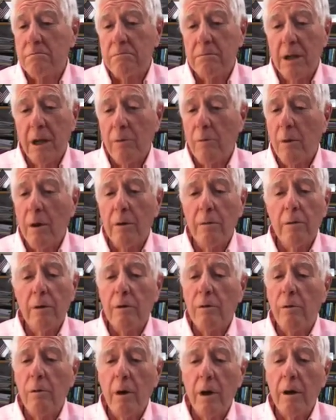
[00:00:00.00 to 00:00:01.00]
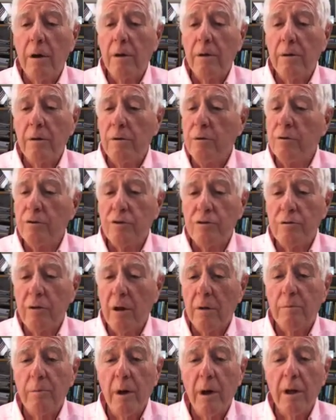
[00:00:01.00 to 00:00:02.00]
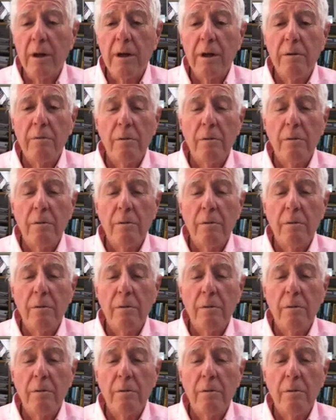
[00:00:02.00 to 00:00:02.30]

they want to acquire a used truck body